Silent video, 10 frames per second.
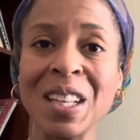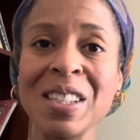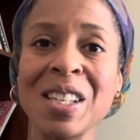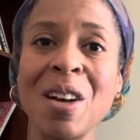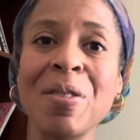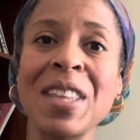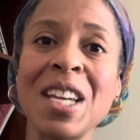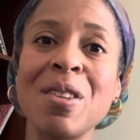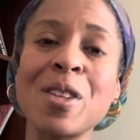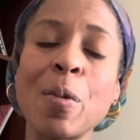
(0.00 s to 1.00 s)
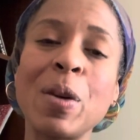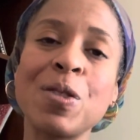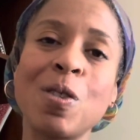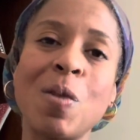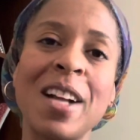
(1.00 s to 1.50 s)
So thank you so much
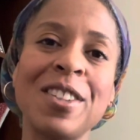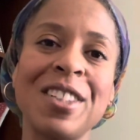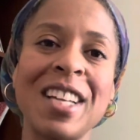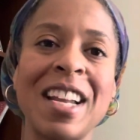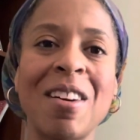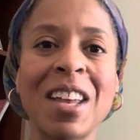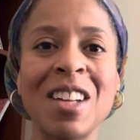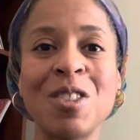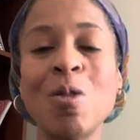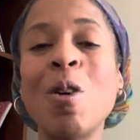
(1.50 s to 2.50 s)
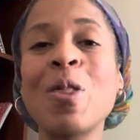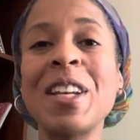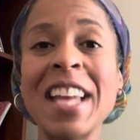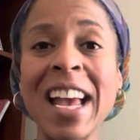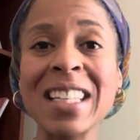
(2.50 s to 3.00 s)
for watching and I'll catch you on the
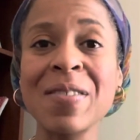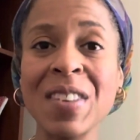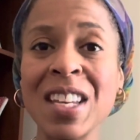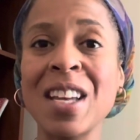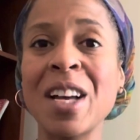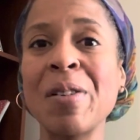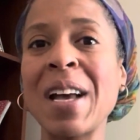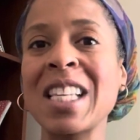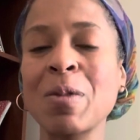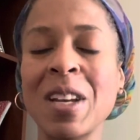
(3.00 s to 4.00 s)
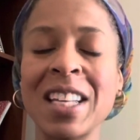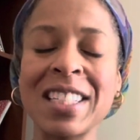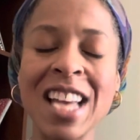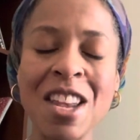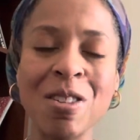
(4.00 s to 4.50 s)
next video as we
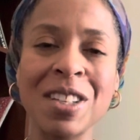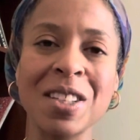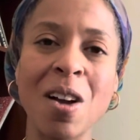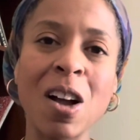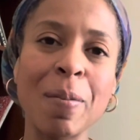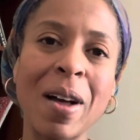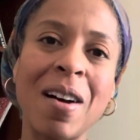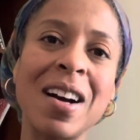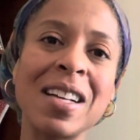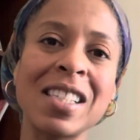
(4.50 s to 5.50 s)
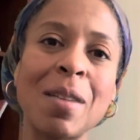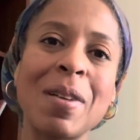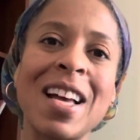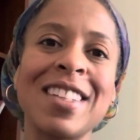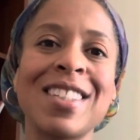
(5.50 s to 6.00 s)
continue to talk about our
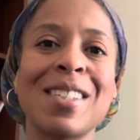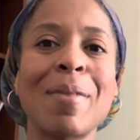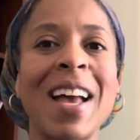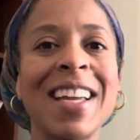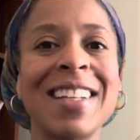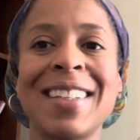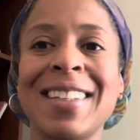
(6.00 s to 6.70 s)
subconscious mind.